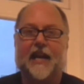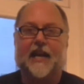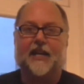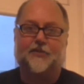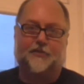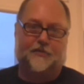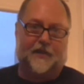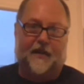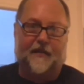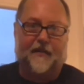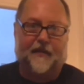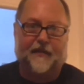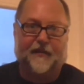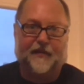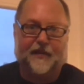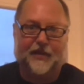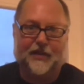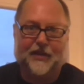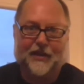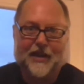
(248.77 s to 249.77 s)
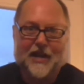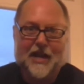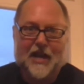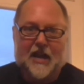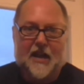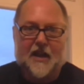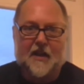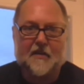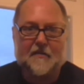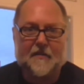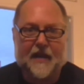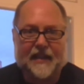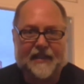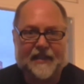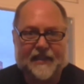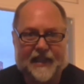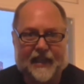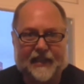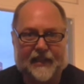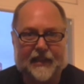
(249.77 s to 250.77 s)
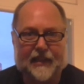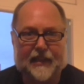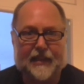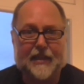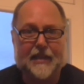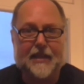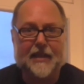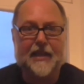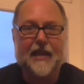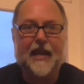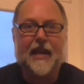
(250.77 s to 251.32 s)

adrift who has suddenly